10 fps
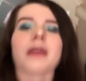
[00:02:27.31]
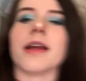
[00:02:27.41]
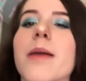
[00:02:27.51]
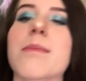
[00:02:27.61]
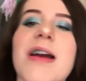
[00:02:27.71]

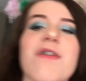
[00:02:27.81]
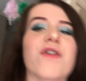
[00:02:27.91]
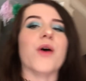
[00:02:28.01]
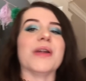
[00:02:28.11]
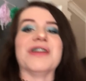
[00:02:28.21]
like my
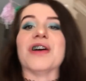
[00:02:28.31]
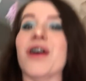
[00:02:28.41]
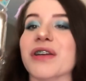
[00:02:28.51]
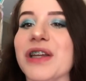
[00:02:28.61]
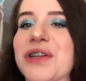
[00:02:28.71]
phone and
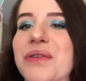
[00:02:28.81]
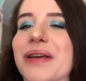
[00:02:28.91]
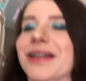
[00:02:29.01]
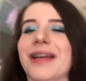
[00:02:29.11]
talking to it?